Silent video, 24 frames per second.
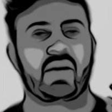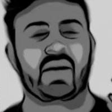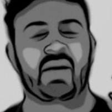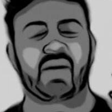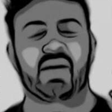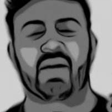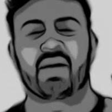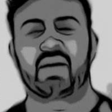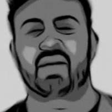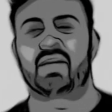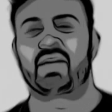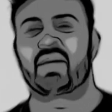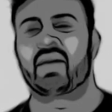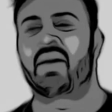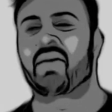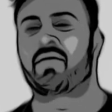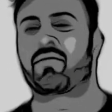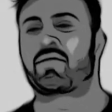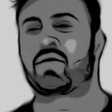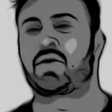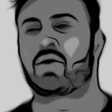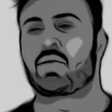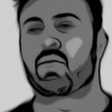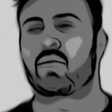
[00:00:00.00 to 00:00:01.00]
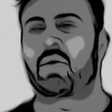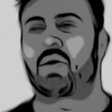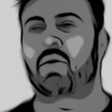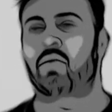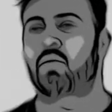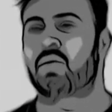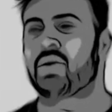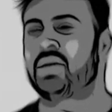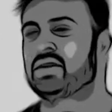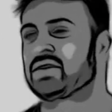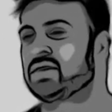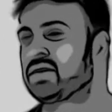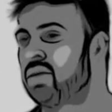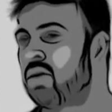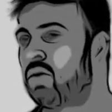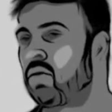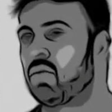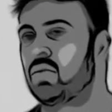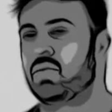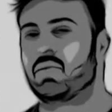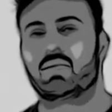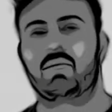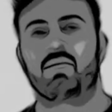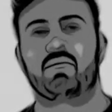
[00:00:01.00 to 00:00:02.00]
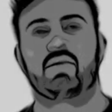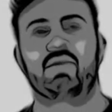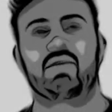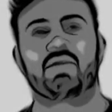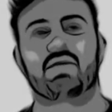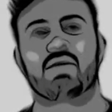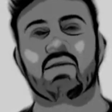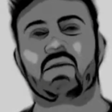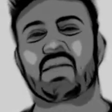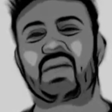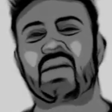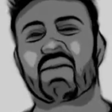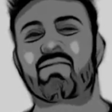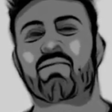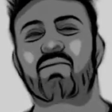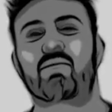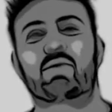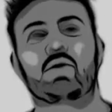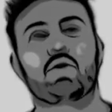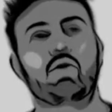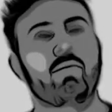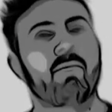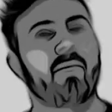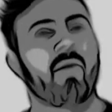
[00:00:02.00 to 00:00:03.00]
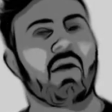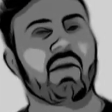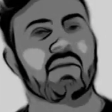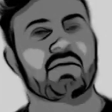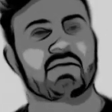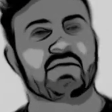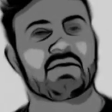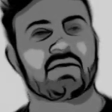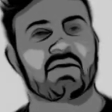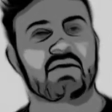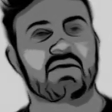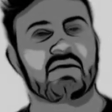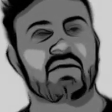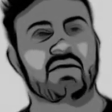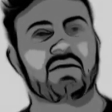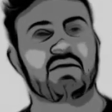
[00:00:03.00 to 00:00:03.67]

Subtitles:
And if you are retail, you give them coupons.